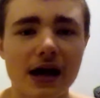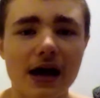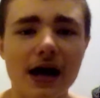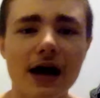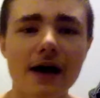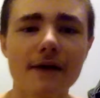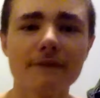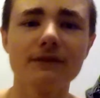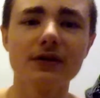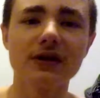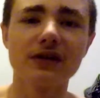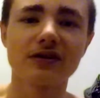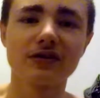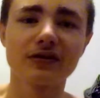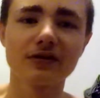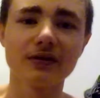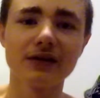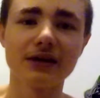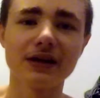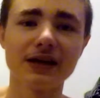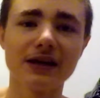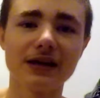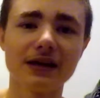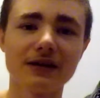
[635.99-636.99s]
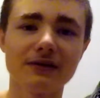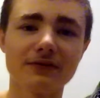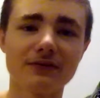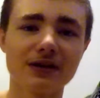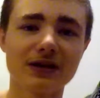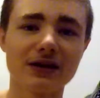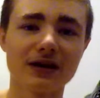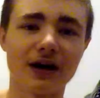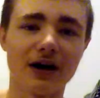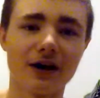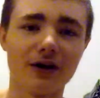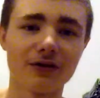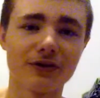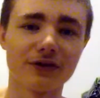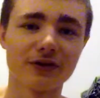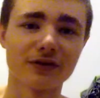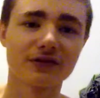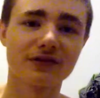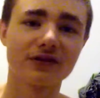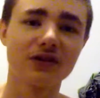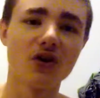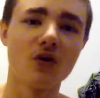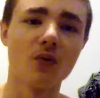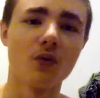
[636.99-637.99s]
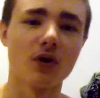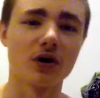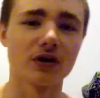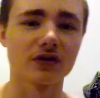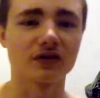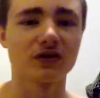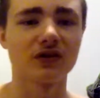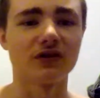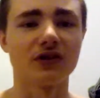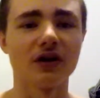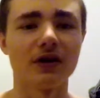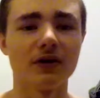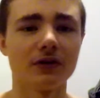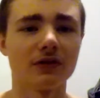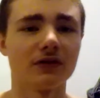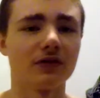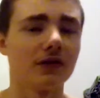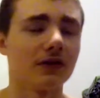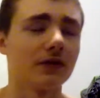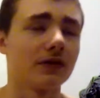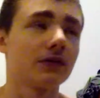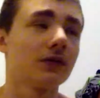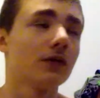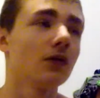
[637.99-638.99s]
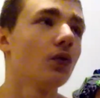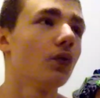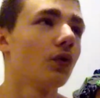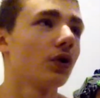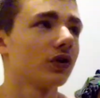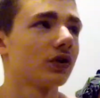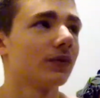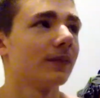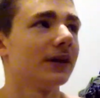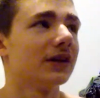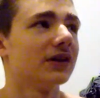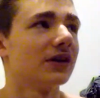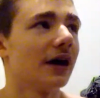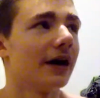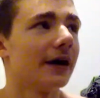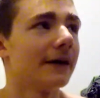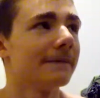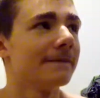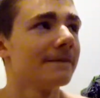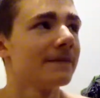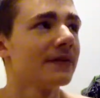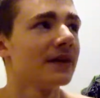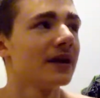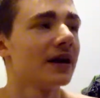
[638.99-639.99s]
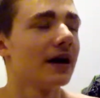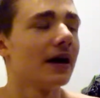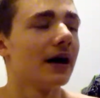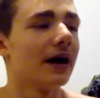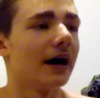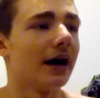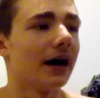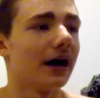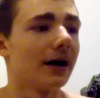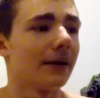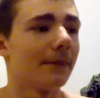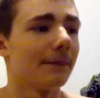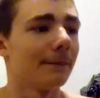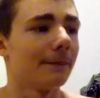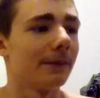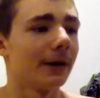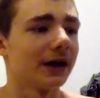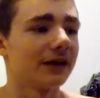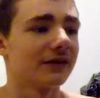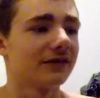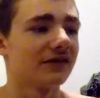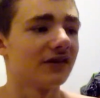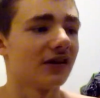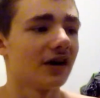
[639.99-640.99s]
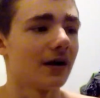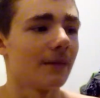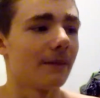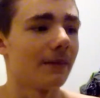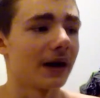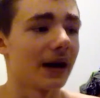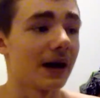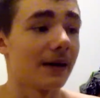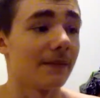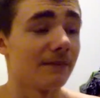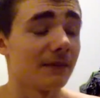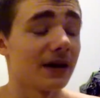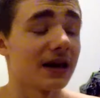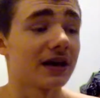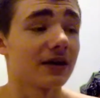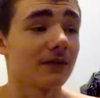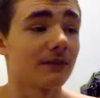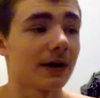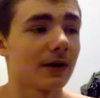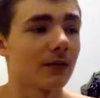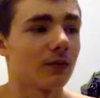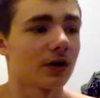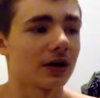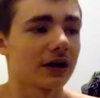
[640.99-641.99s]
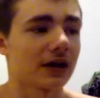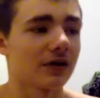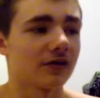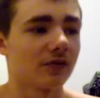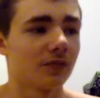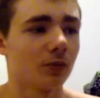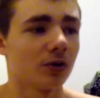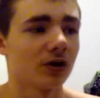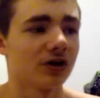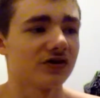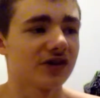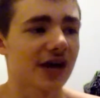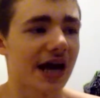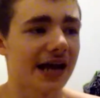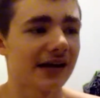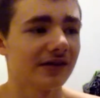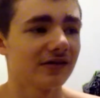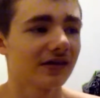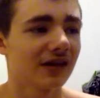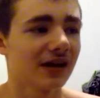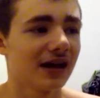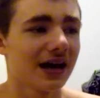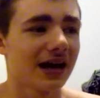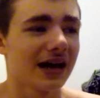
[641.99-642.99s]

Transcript: Obviously, you know, there's still work to do, there's still work to be done. But I'm making my workouts more intense.